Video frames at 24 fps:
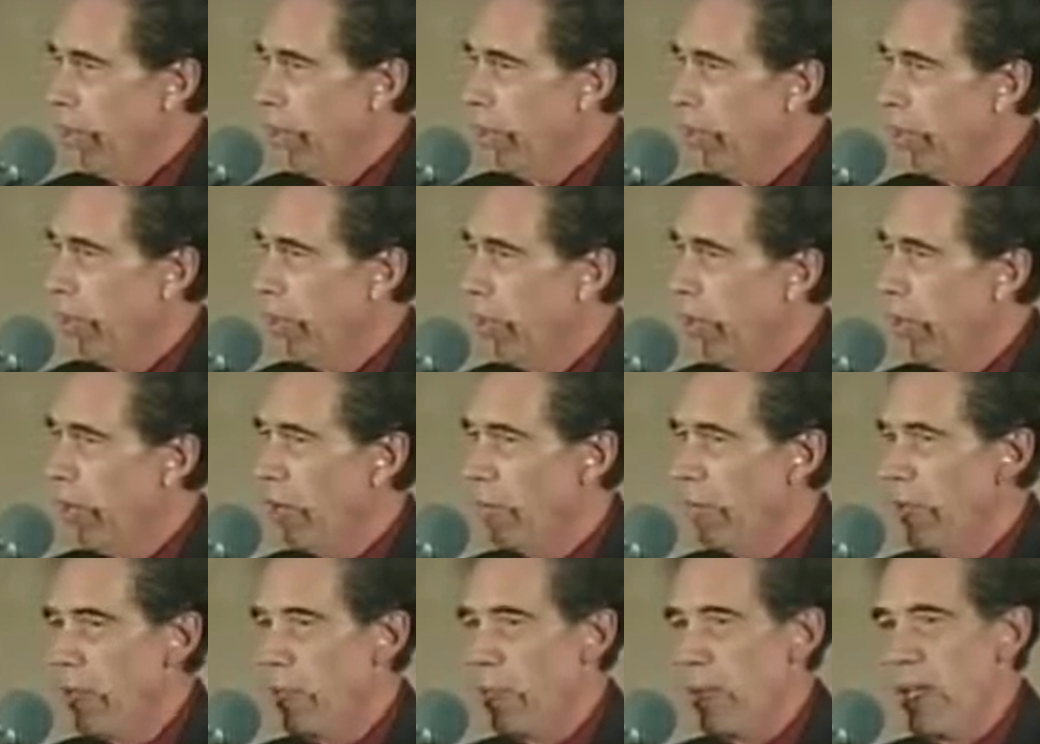You know,
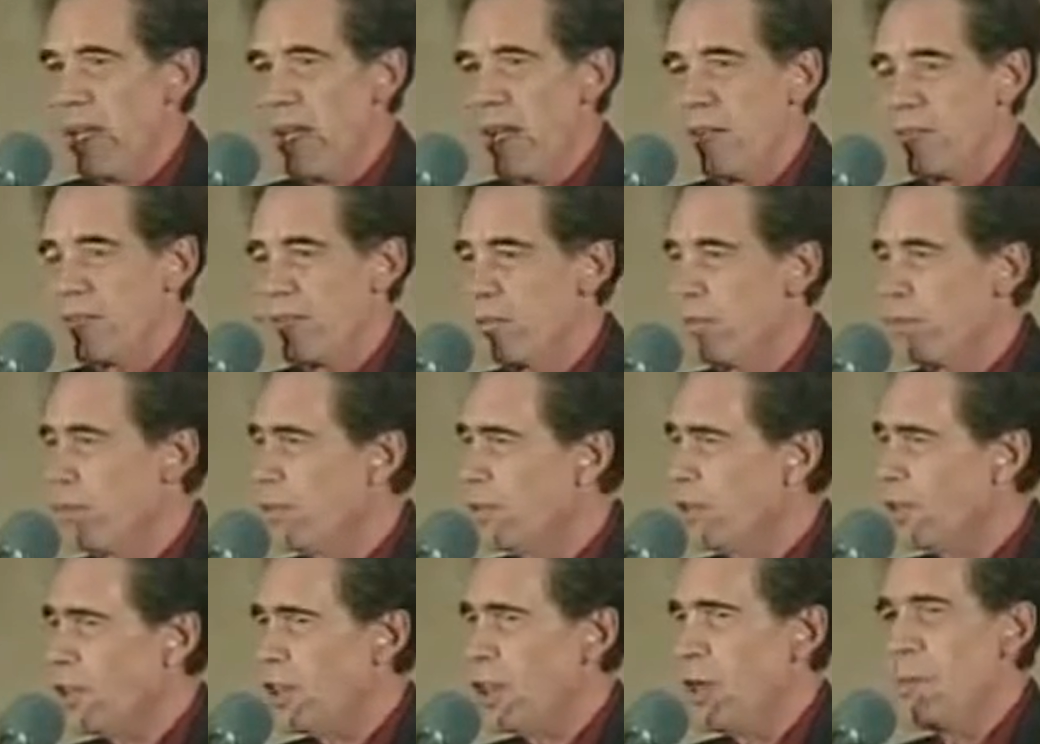I mean, we have
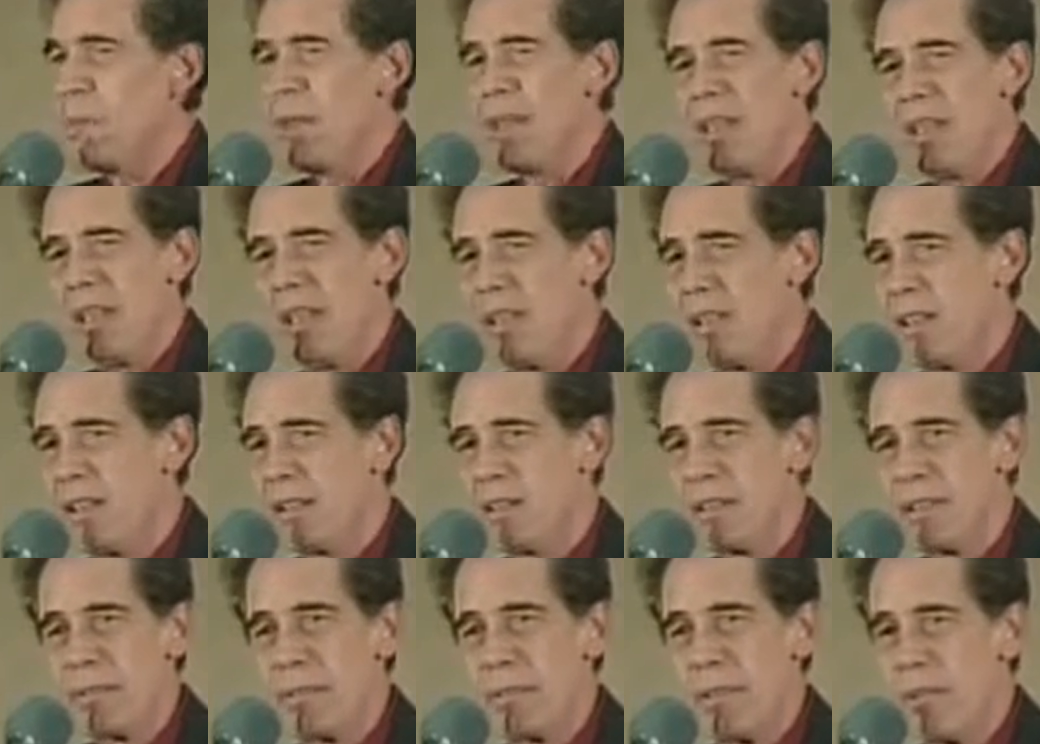so many
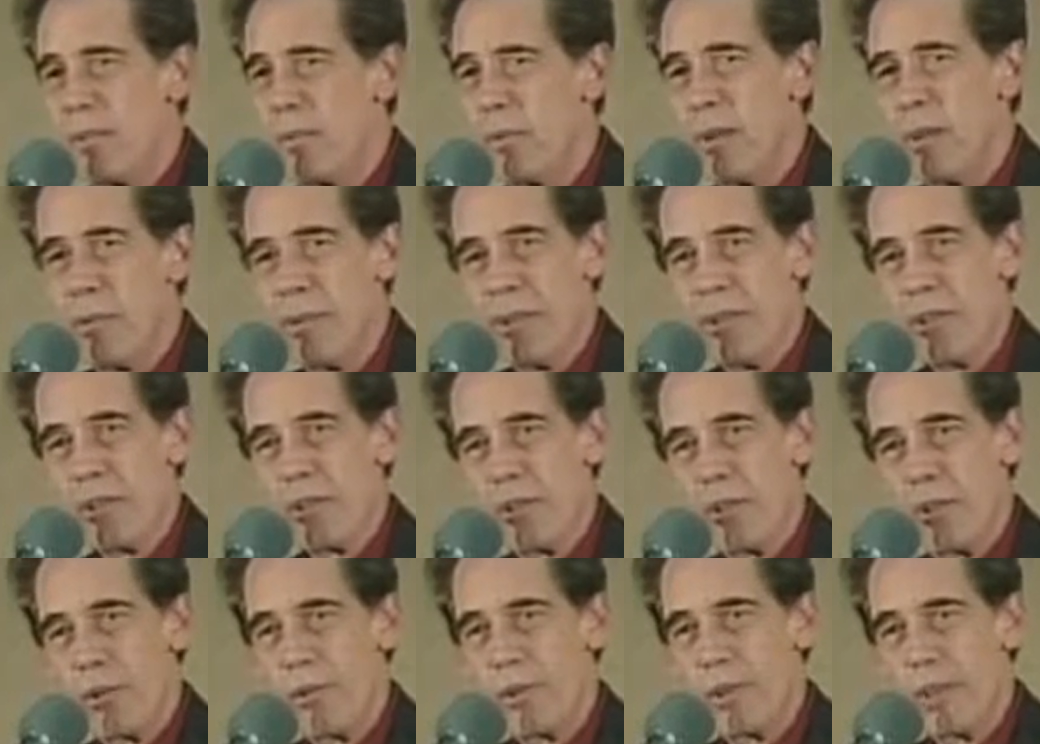innocent men, women, and
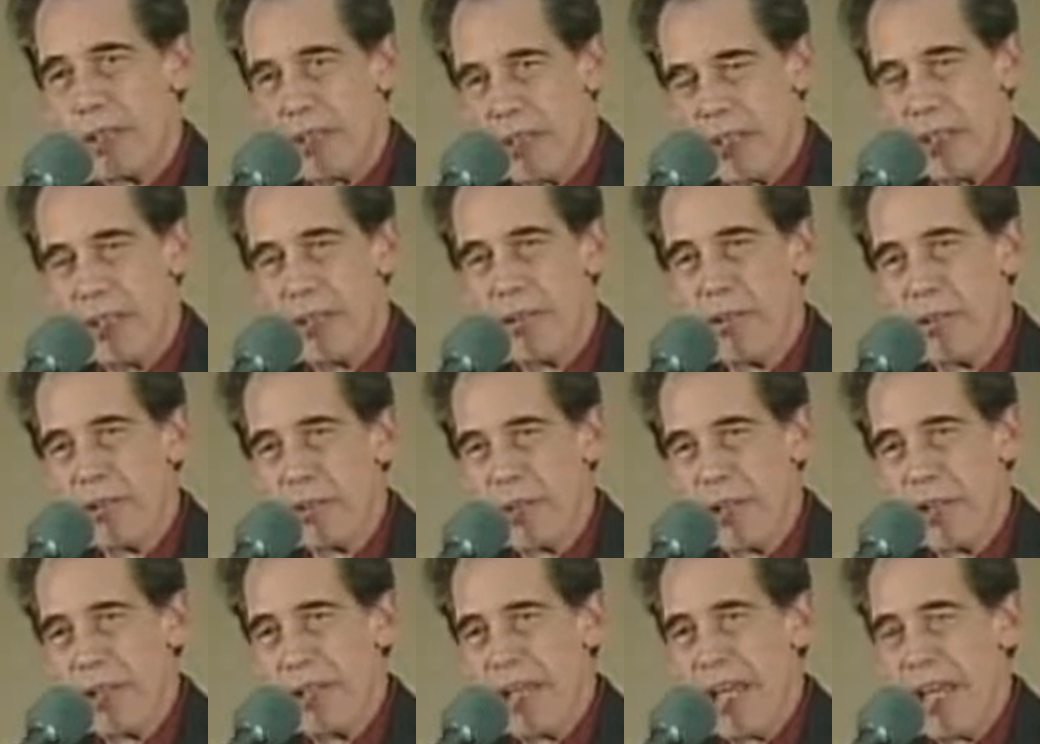children
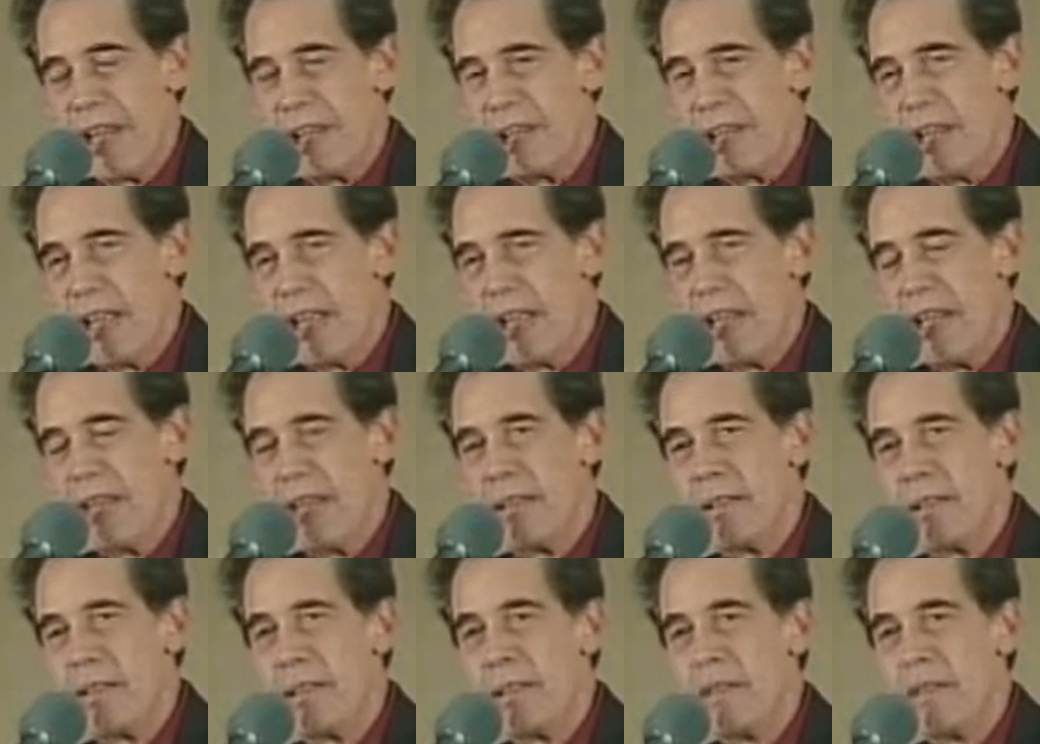killed on that day.